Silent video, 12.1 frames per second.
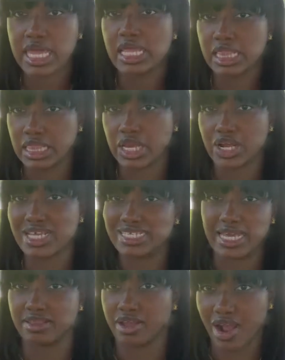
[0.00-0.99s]
it's
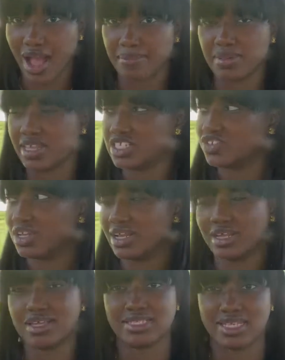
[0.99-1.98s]
like their hobby. They treat
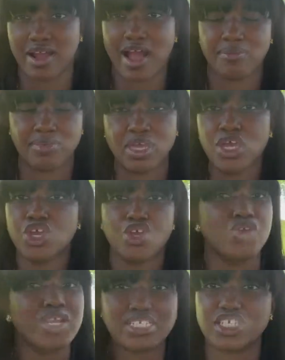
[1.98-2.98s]
it as their hobby.
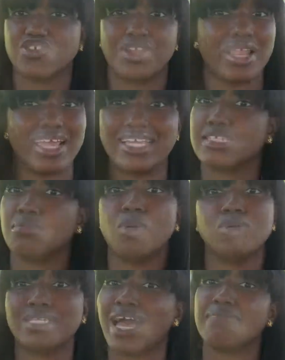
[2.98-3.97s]
You need to treat it like it's a
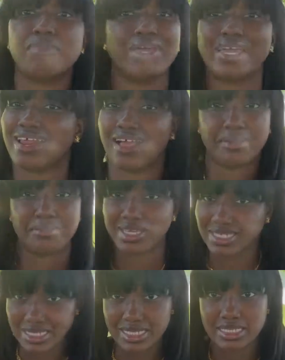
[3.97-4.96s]
multi-million-dollar
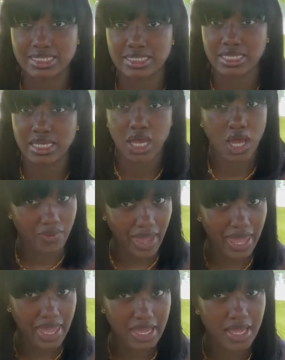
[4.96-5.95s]
business,
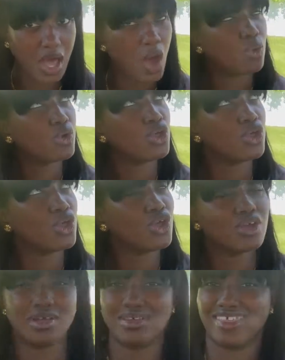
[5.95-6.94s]
okay? Oh,
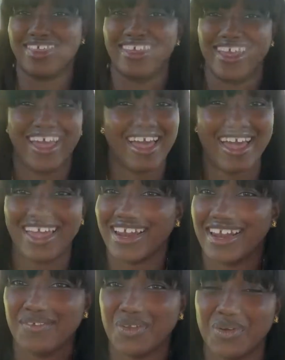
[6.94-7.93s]
cool.
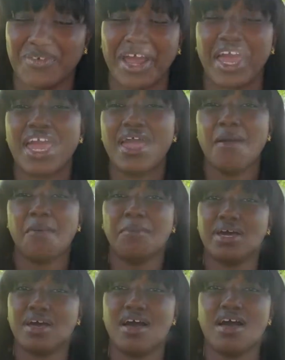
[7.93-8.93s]
Can never do it right.
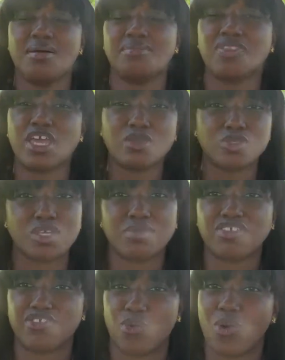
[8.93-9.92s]
But thank you so
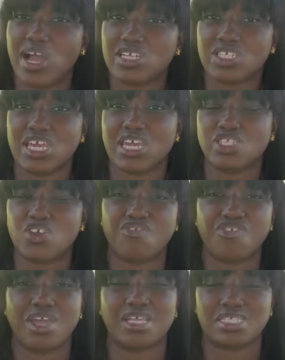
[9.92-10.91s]
much for watching. Don't
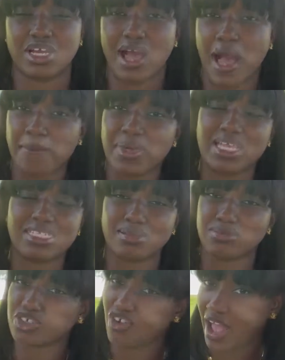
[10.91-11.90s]
forget to comment and
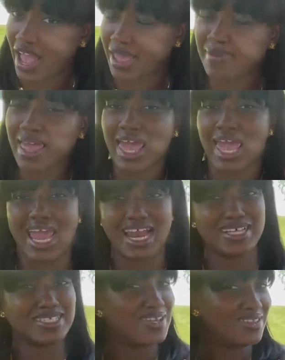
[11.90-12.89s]
subscribe, and
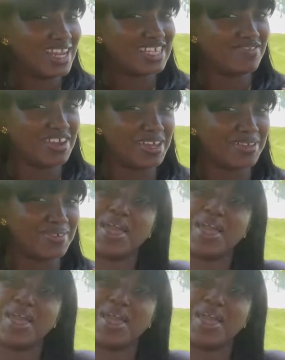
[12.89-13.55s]
I'll see you in the next video.